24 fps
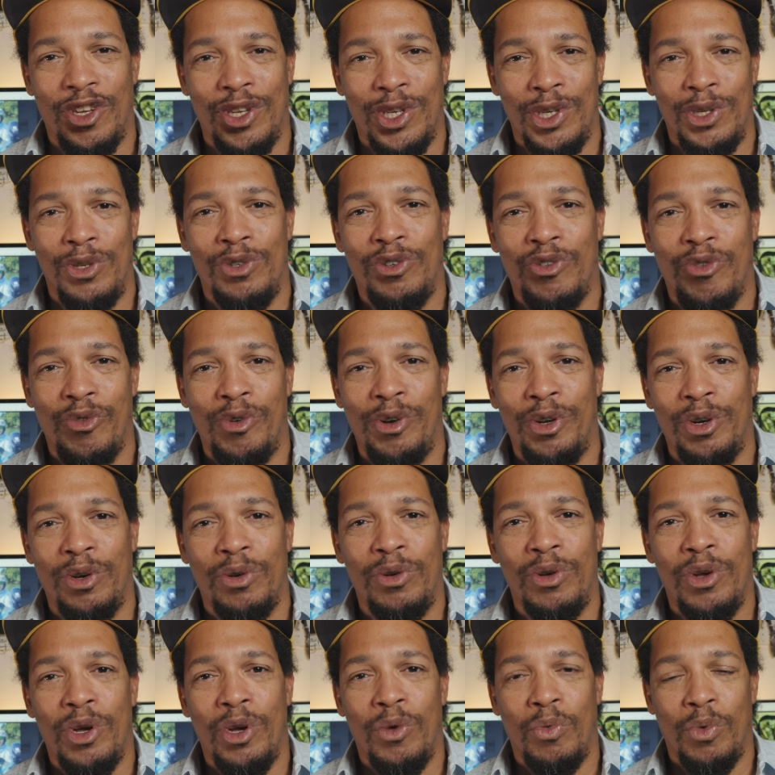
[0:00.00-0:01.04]
a huge
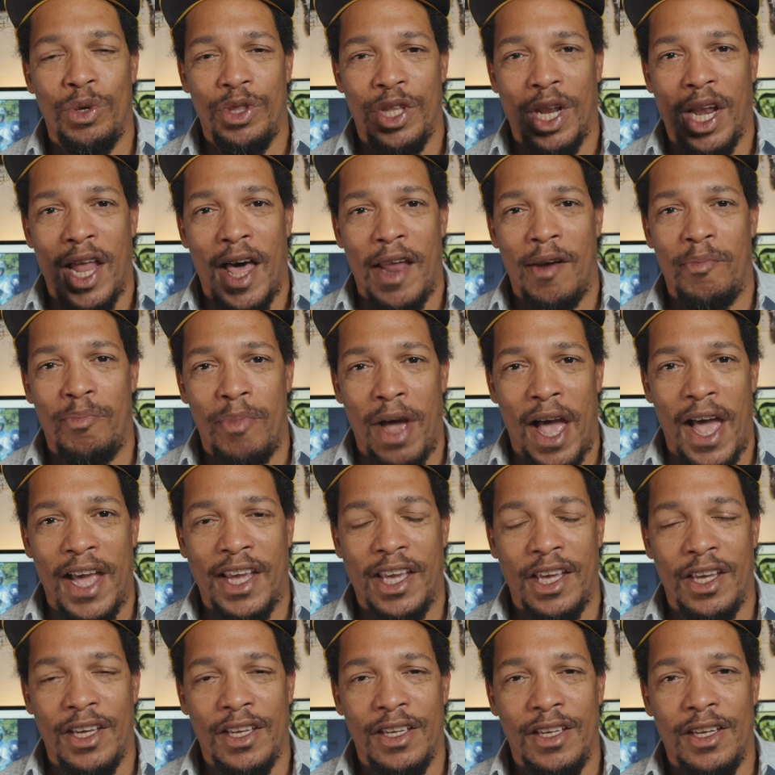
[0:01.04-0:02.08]
reel with a lot of
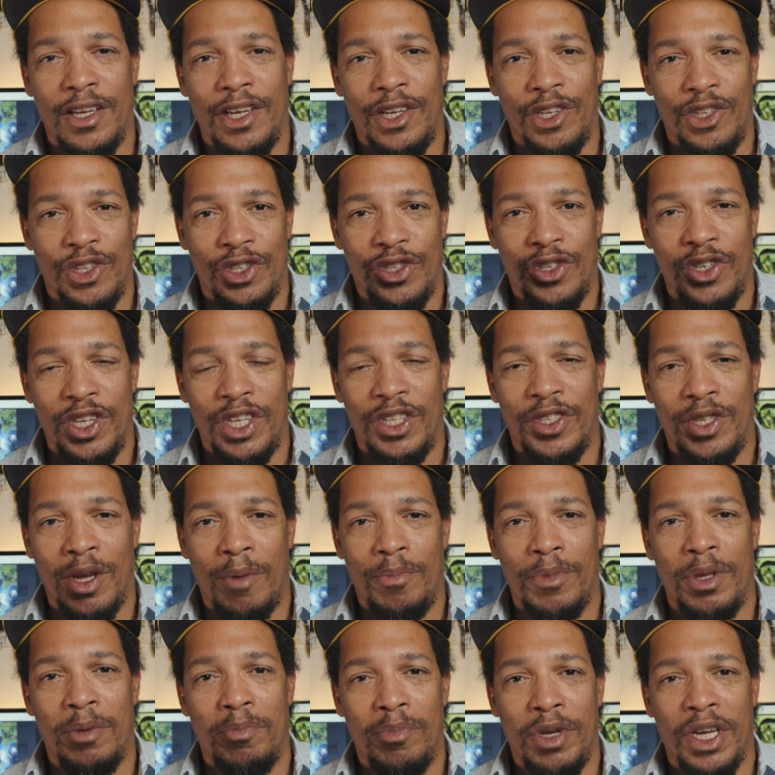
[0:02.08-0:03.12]
backing. You just need
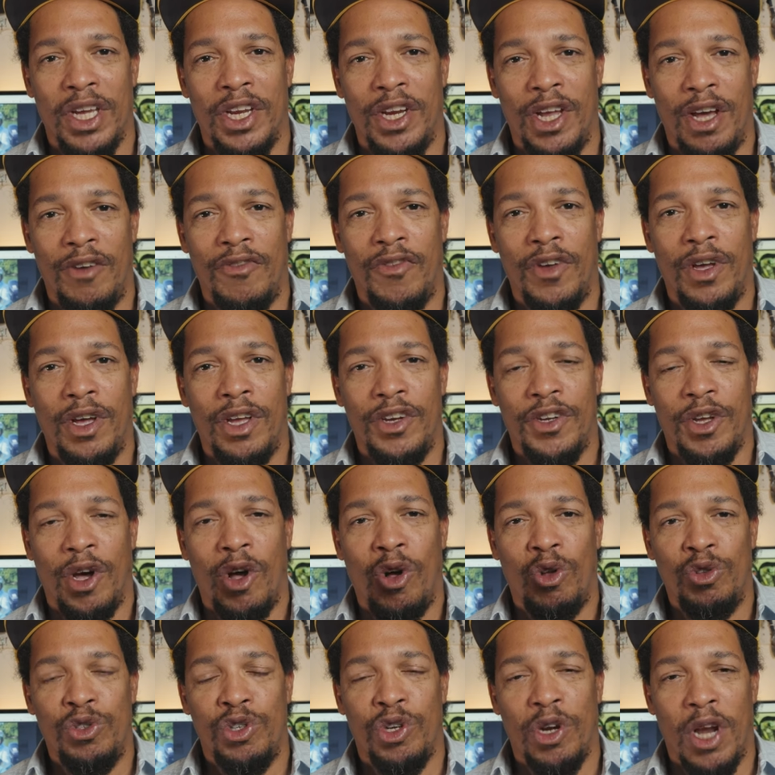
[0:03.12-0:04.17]
something big enough to
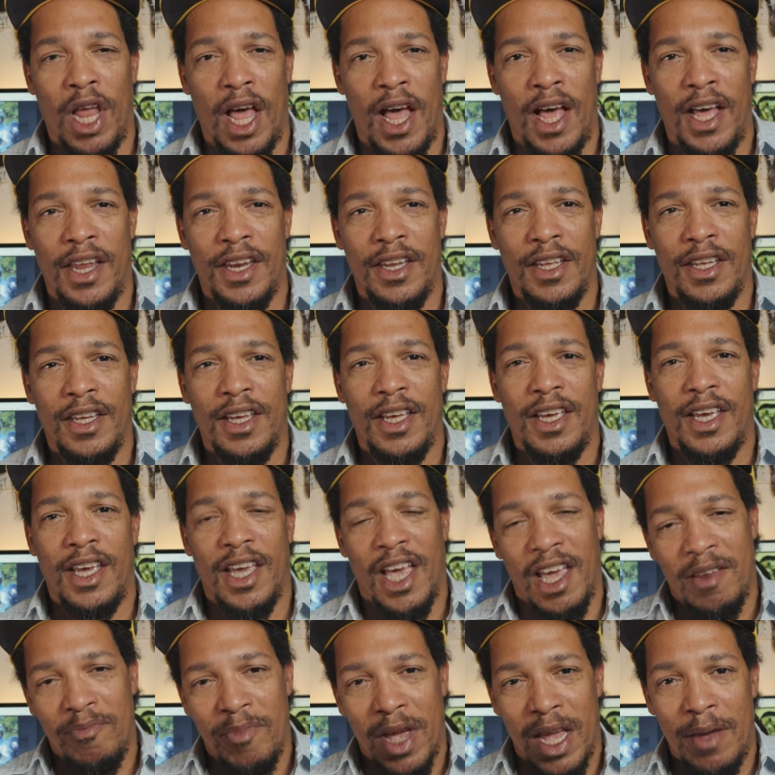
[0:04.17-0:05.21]
hold your line
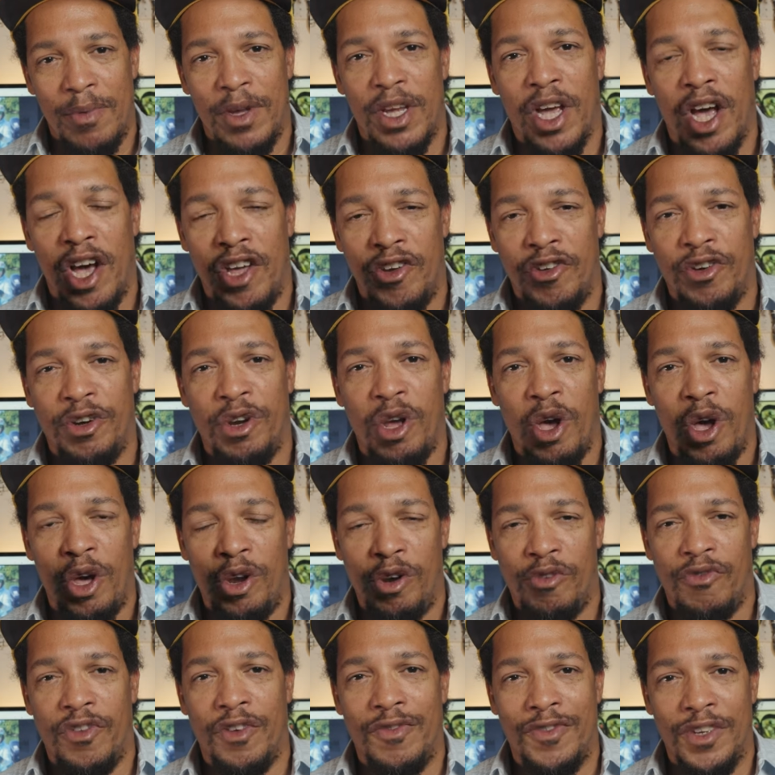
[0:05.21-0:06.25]
and maybe one hundred, one
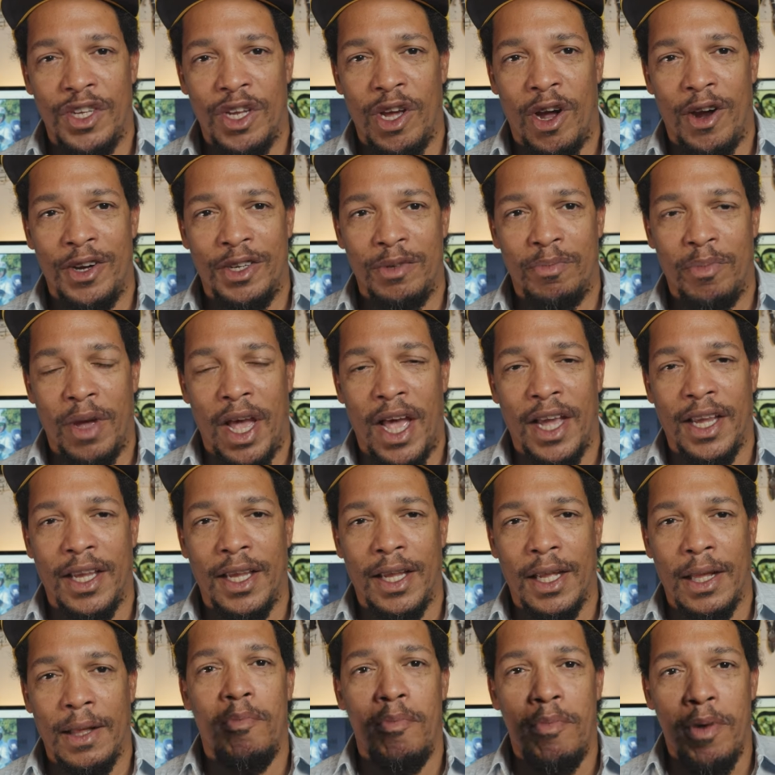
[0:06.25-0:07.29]
hundred fifty yards of
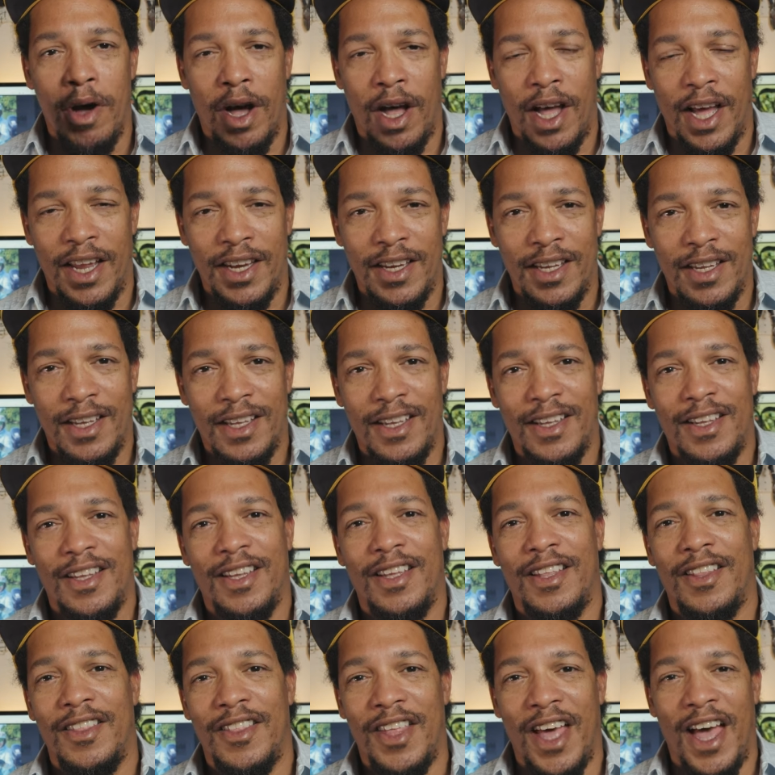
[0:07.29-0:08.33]
backing. But
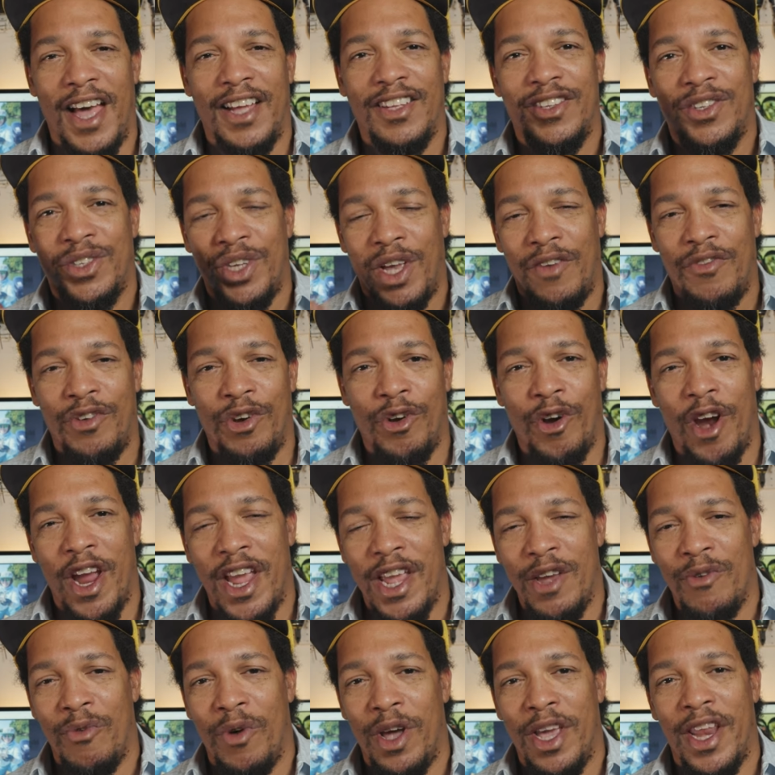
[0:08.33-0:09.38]
that seven or
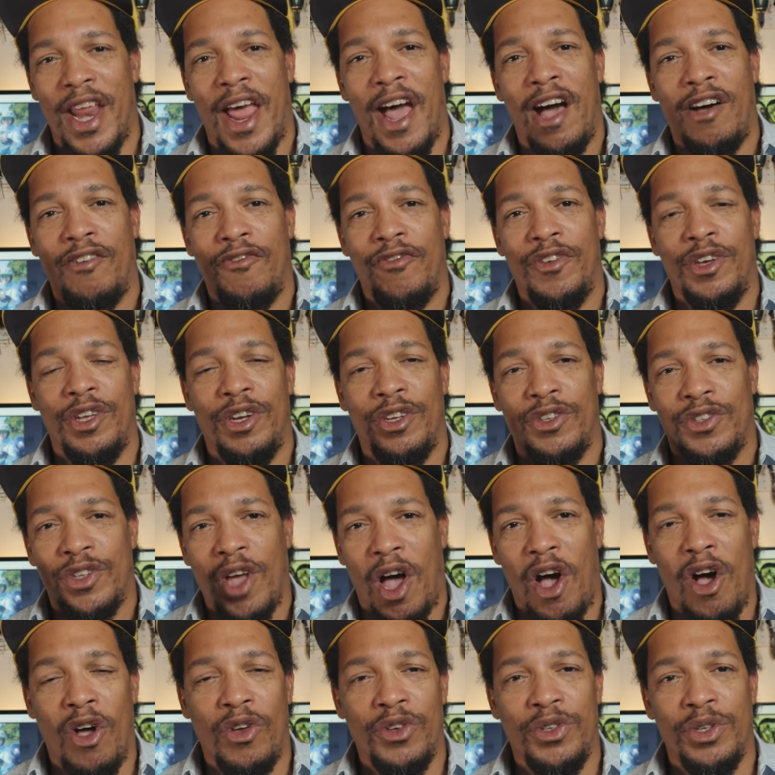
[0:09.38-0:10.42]
eight weight outfit is
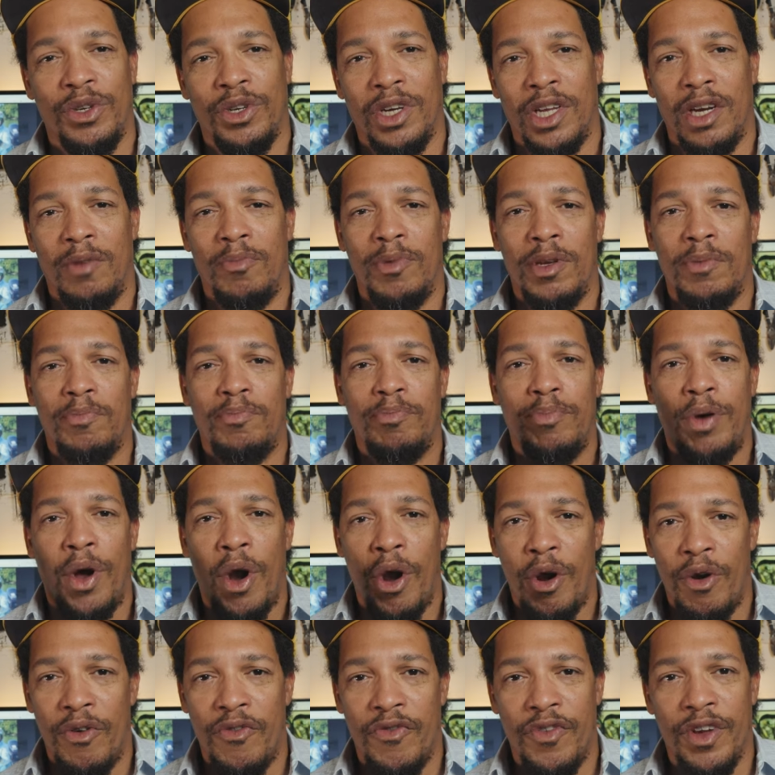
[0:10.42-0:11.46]
also going to be
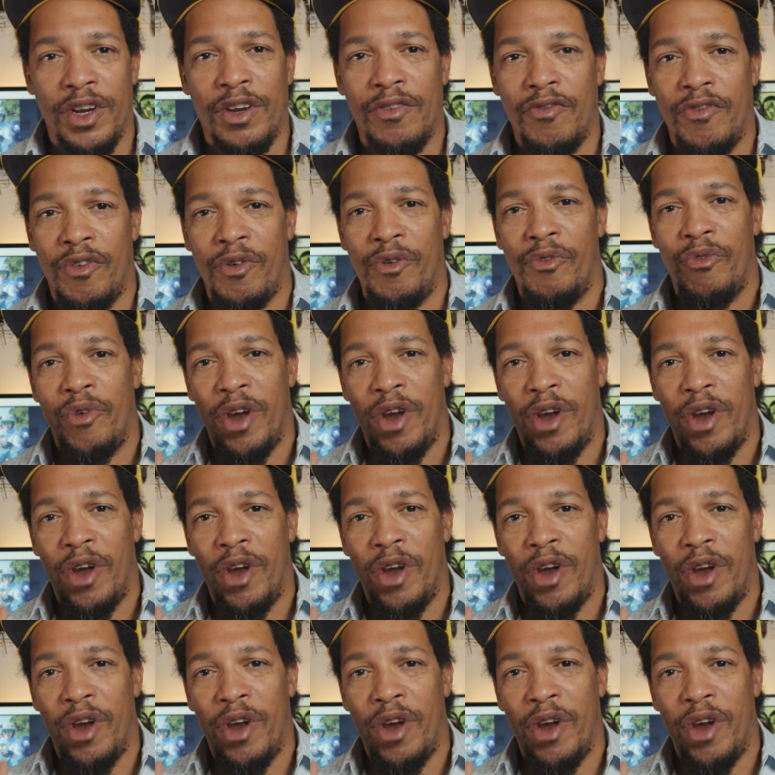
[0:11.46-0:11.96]
perfect for